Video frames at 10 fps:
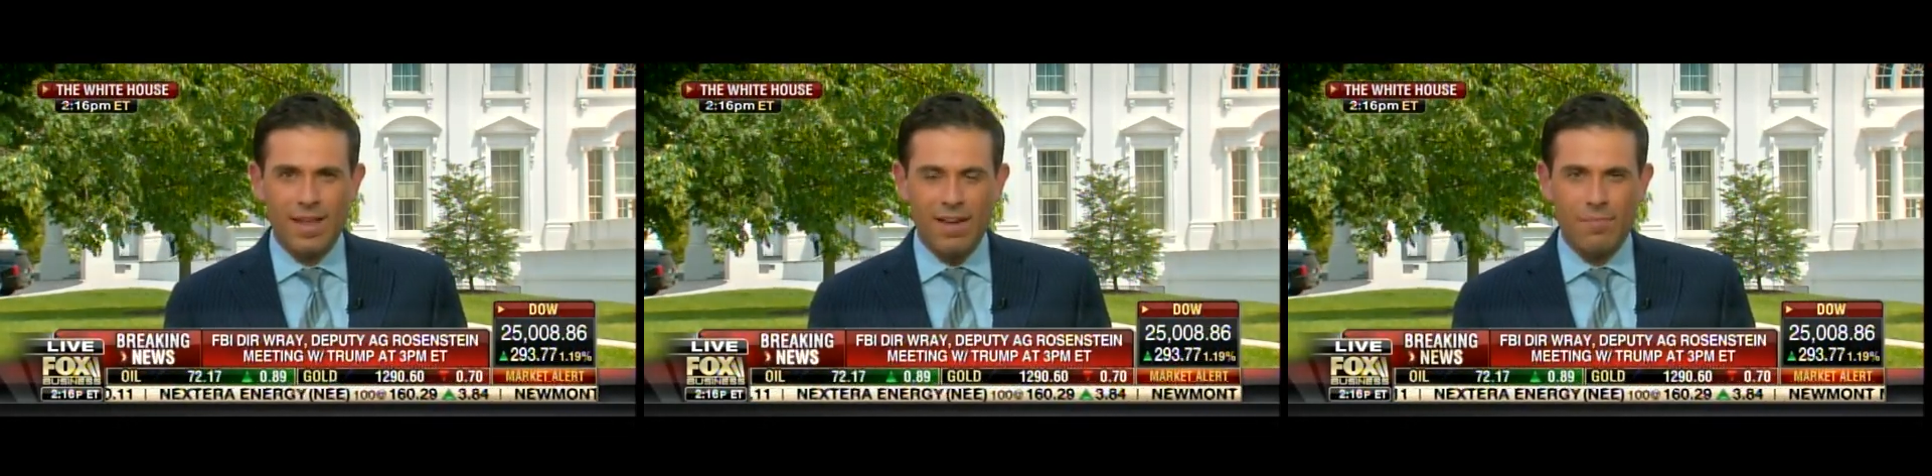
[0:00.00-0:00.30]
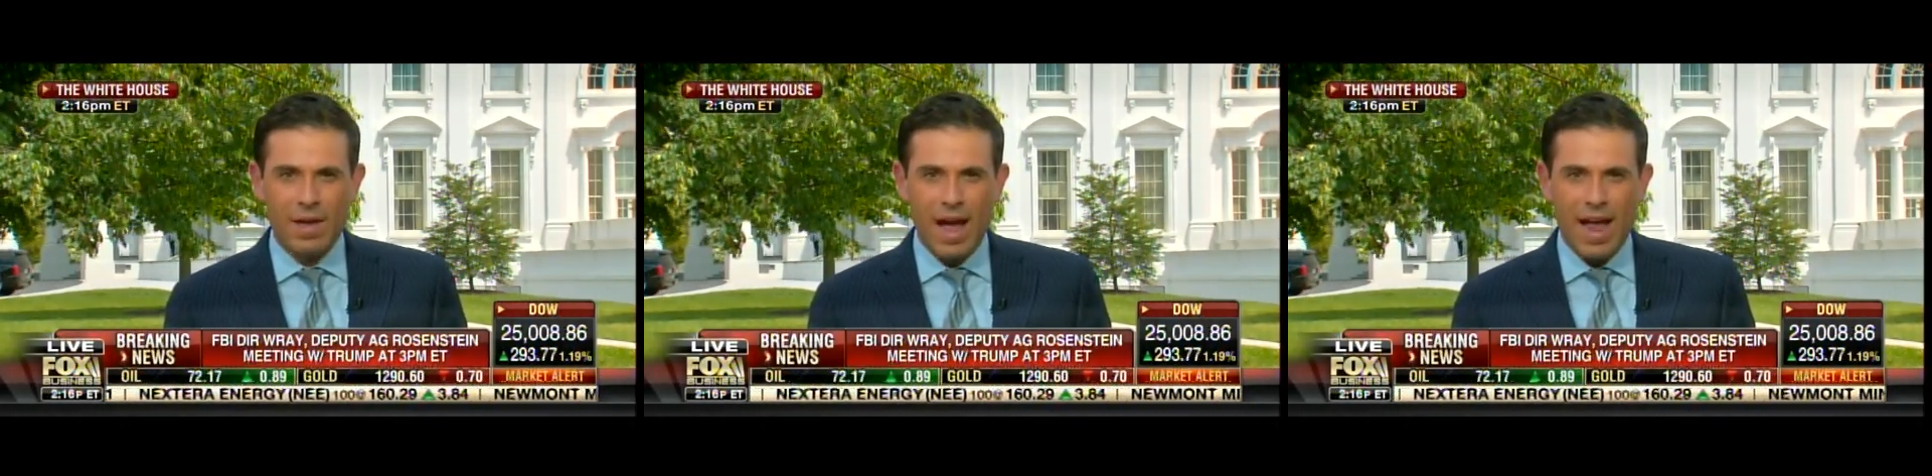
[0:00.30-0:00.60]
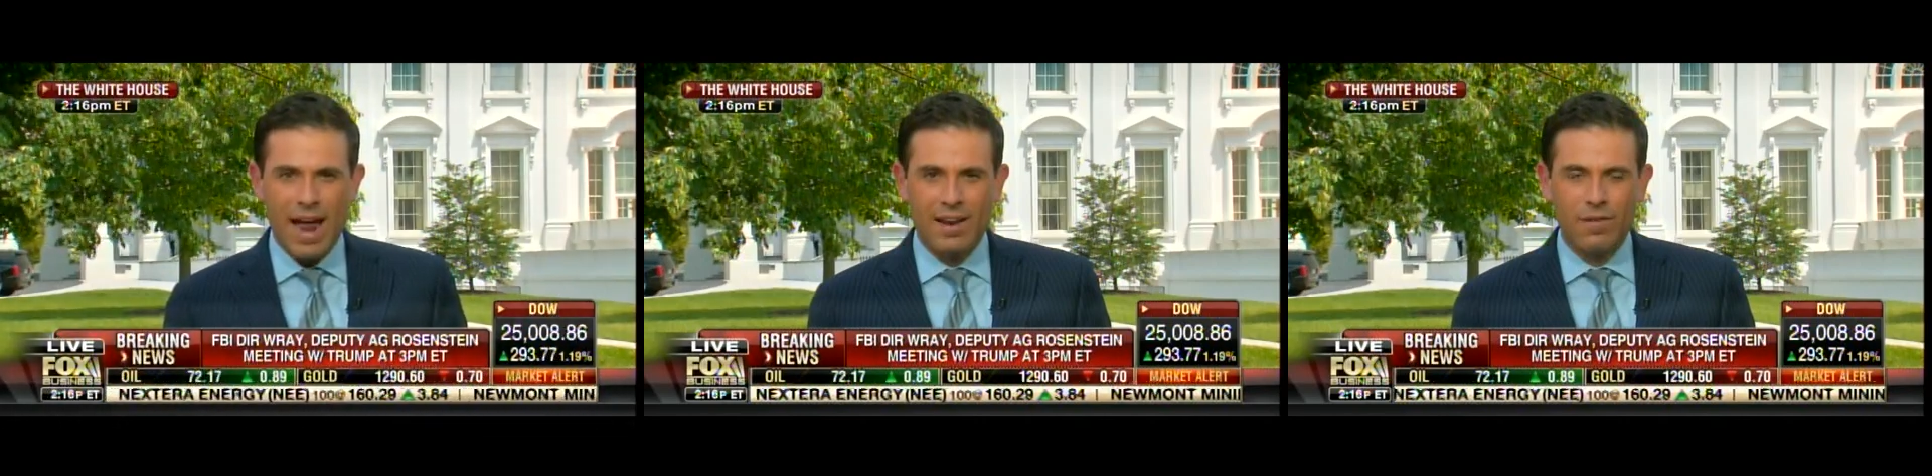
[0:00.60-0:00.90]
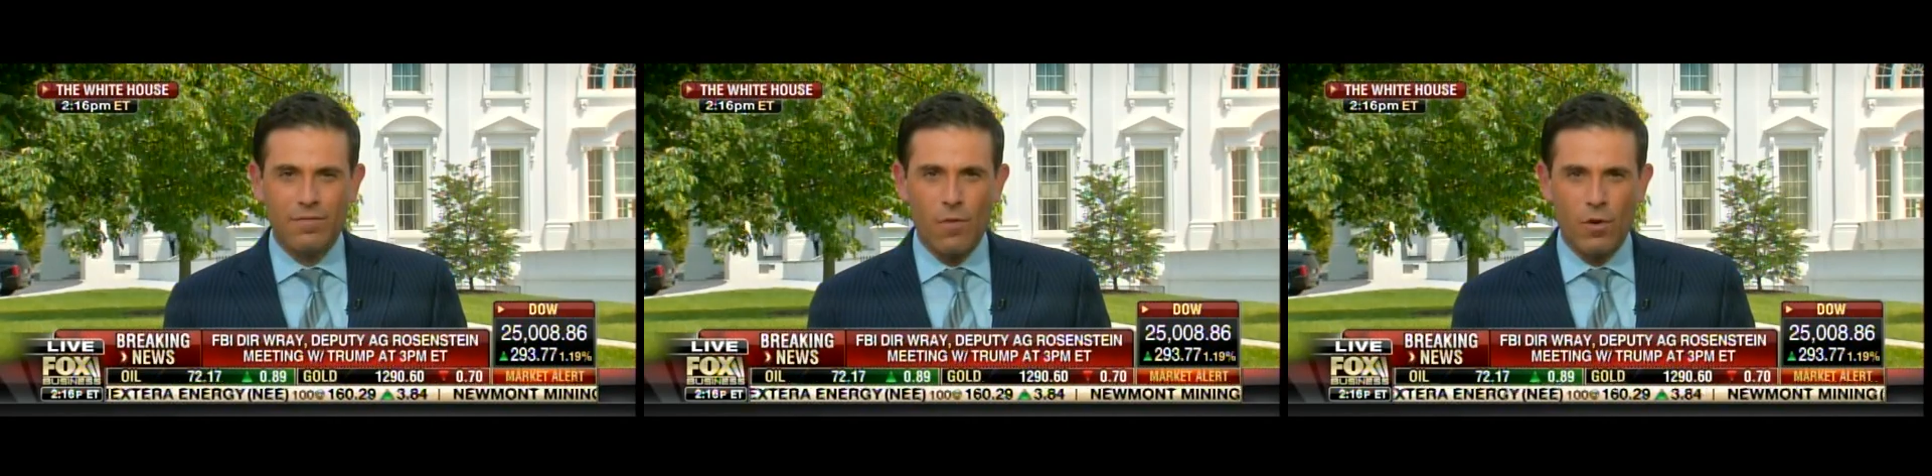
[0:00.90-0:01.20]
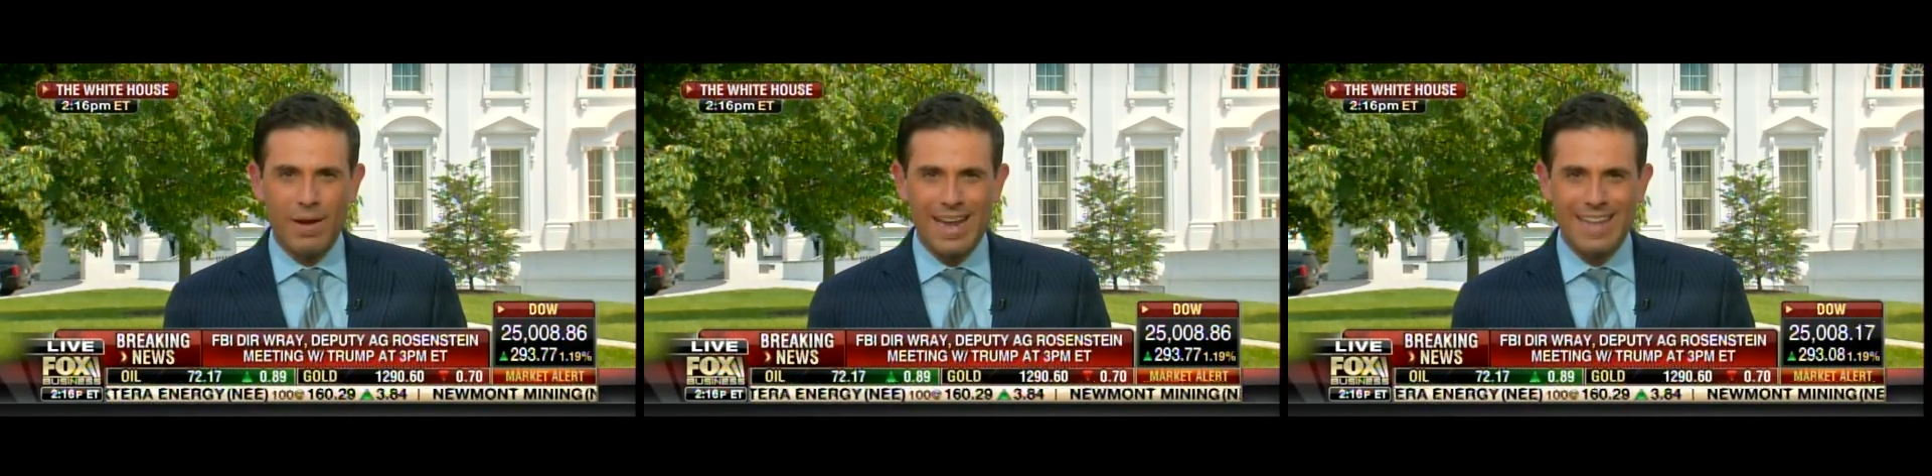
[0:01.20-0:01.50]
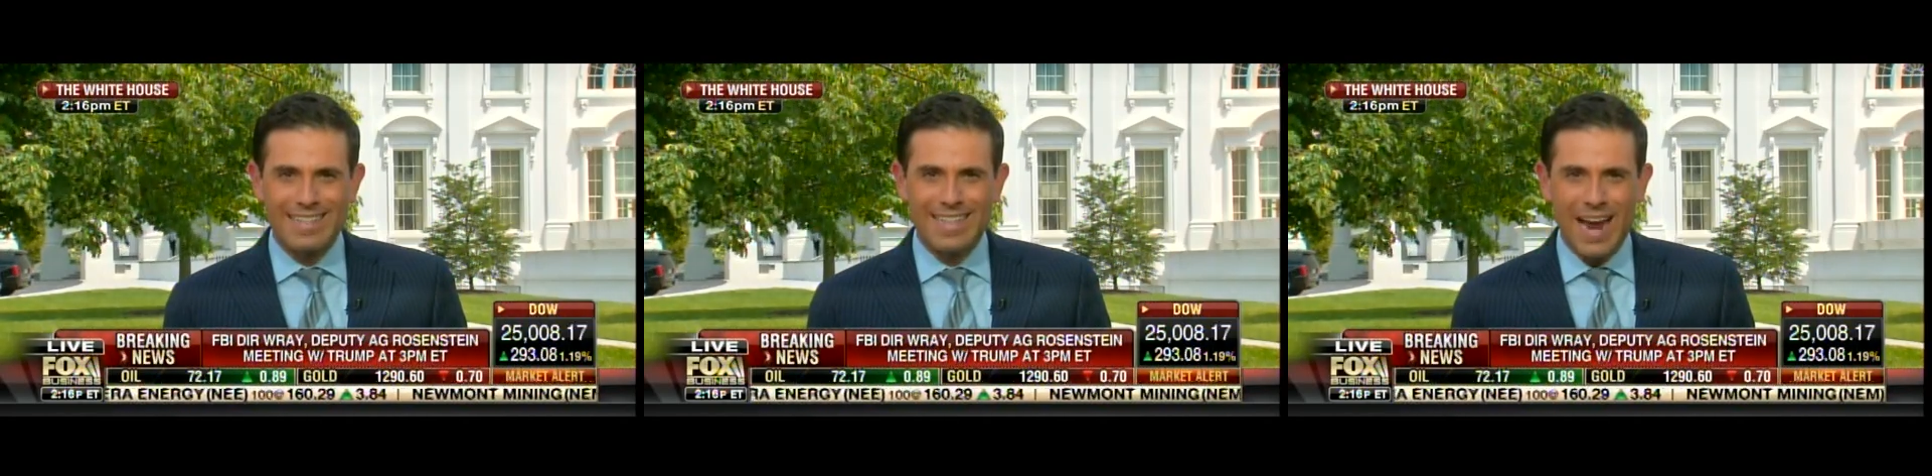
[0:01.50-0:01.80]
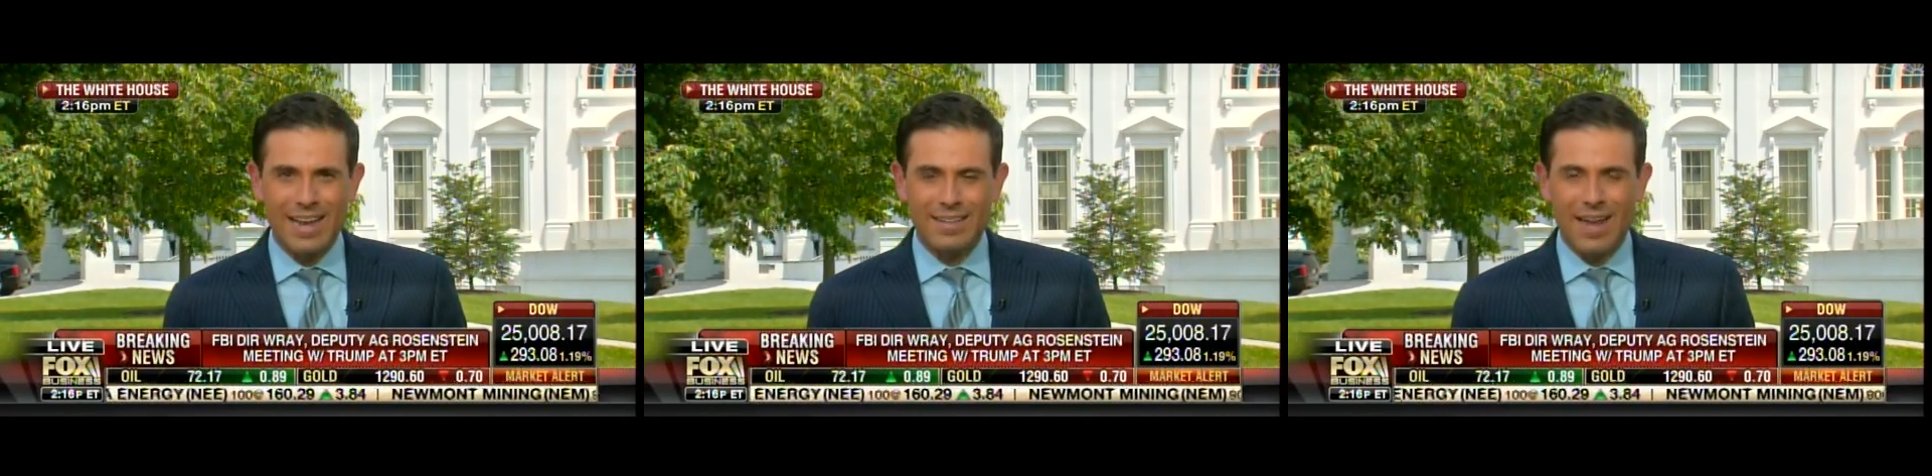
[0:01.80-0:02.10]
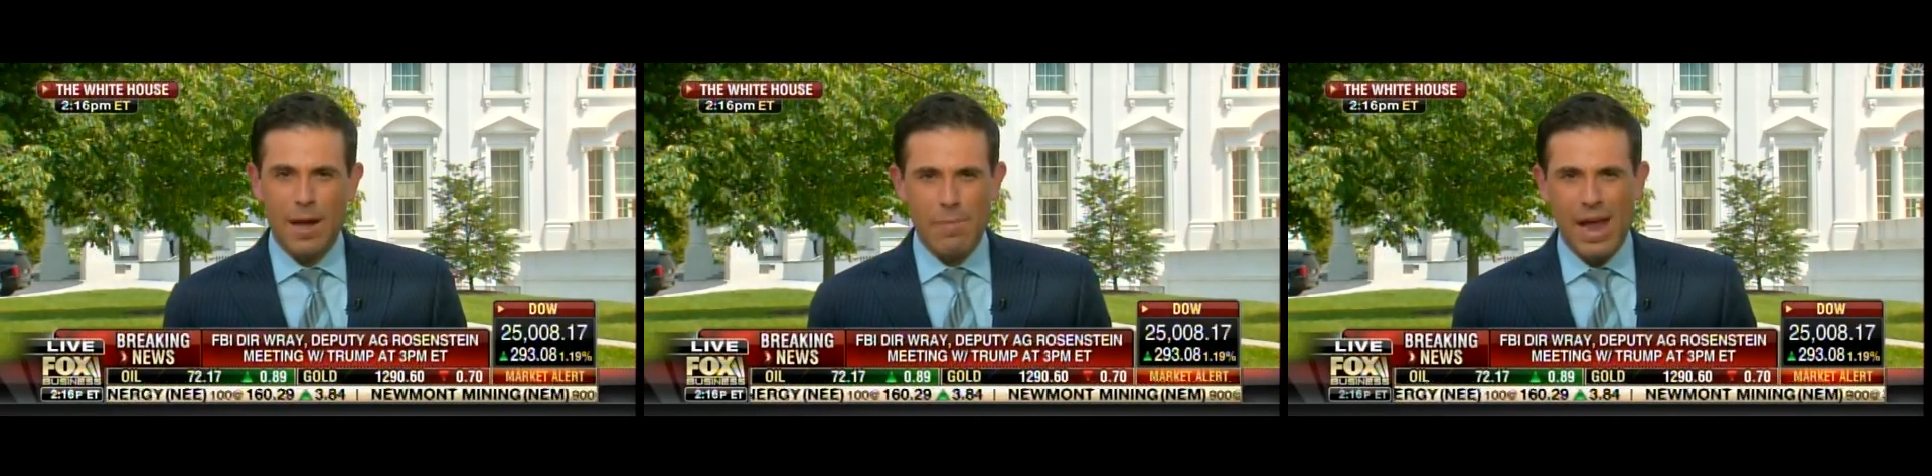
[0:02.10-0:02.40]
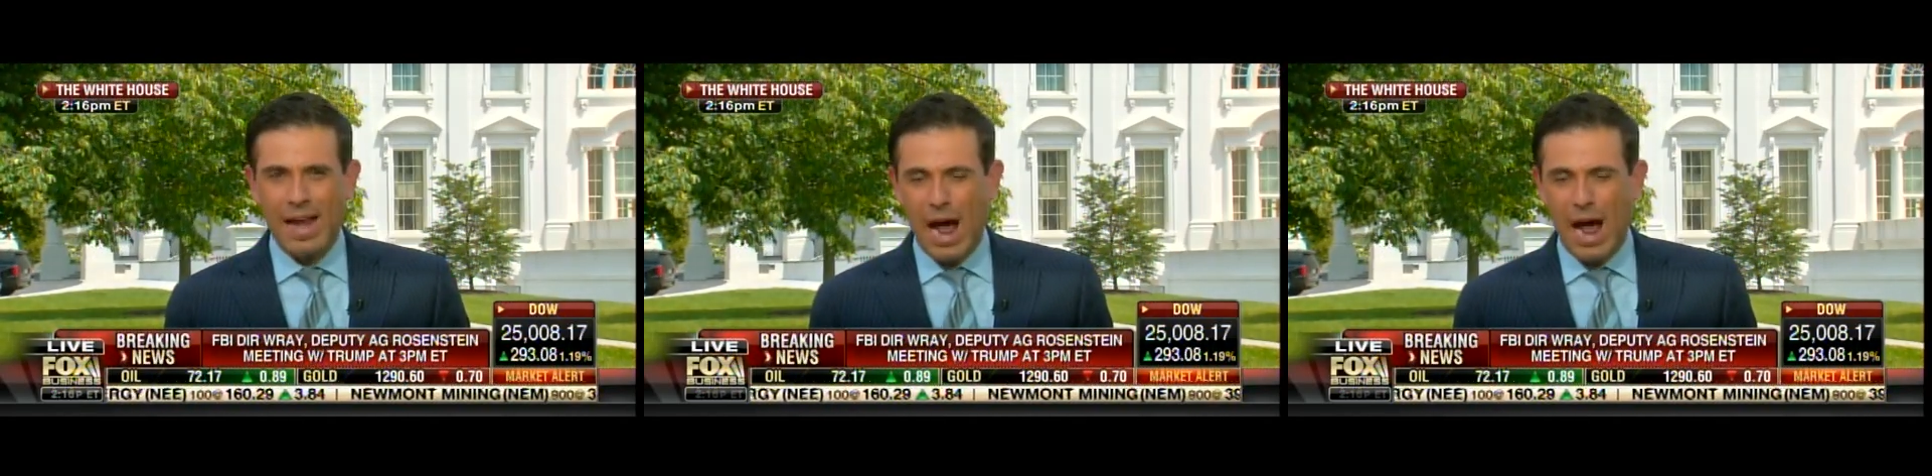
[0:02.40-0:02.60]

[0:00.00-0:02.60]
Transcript: the FBI had an informant inside his campaign.